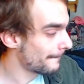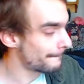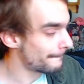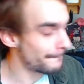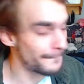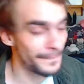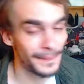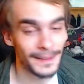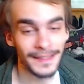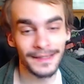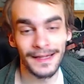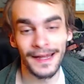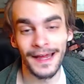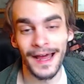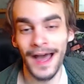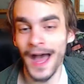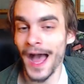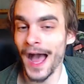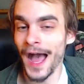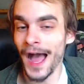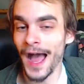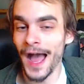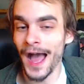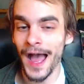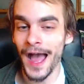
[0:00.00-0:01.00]
But
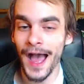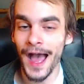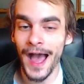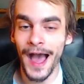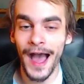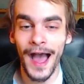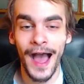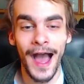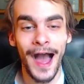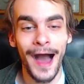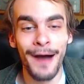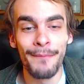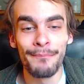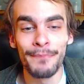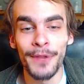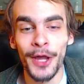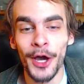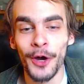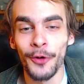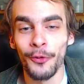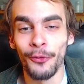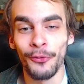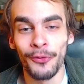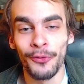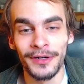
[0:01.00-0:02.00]
I'm not
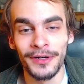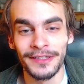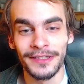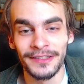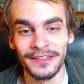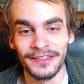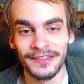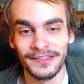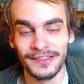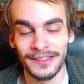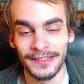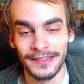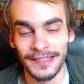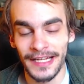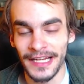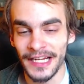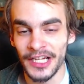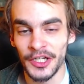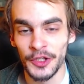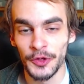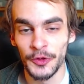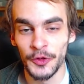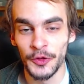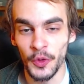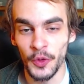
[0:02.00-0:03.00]
one to take
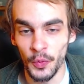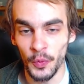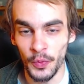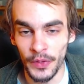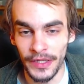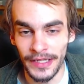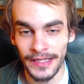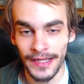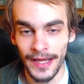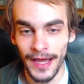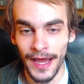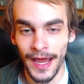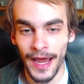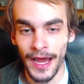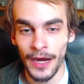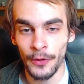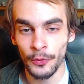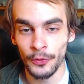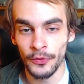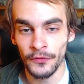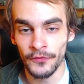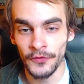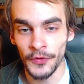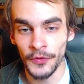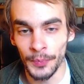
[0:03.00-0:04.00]
the weed out
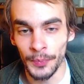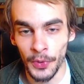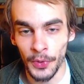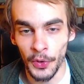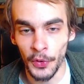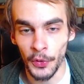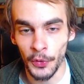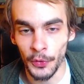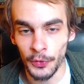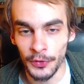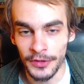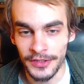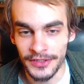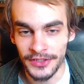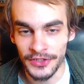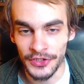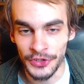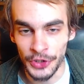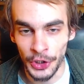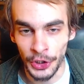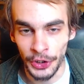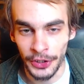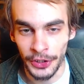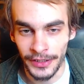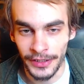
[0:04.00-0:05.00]
of the bowl once it's
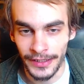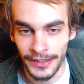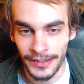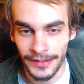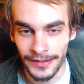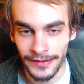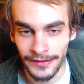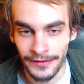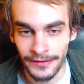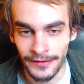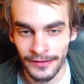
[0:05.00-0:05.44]
already in it.